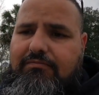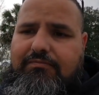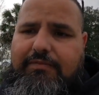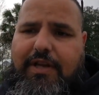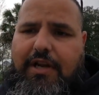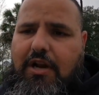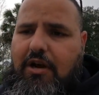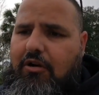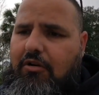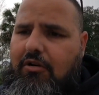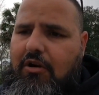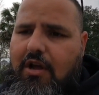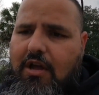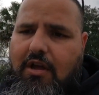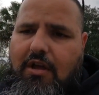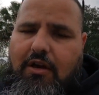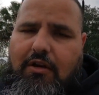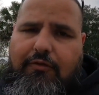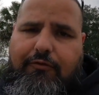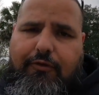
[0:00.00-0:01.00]
you know,
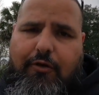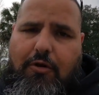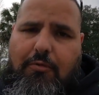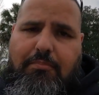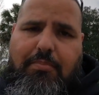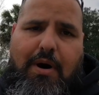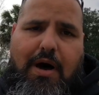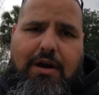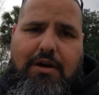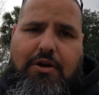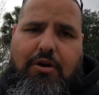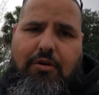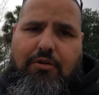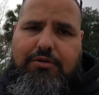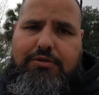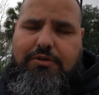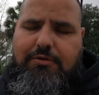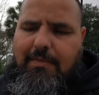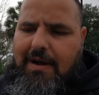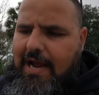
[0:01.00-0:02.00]
from Palm
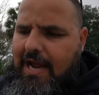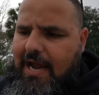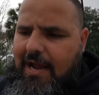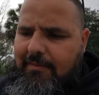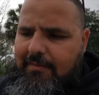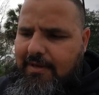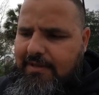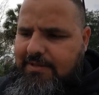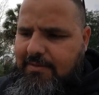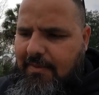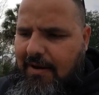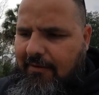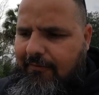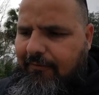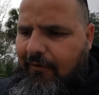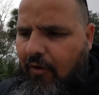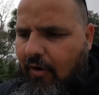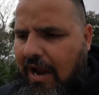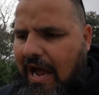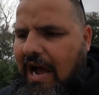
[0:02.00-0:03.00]
Coast to Miami, it's about
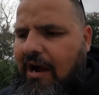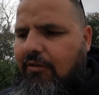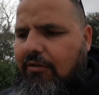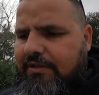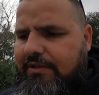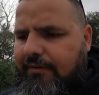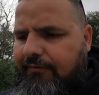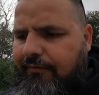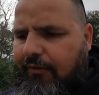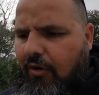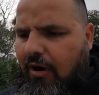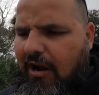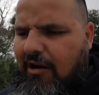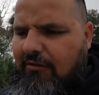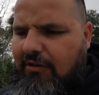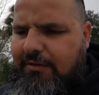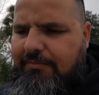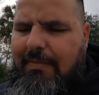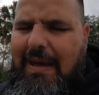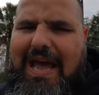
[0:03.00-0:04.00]
4 hours and 4
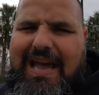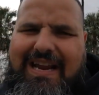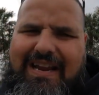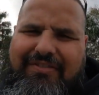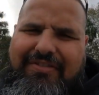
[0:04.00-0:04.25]
hours back.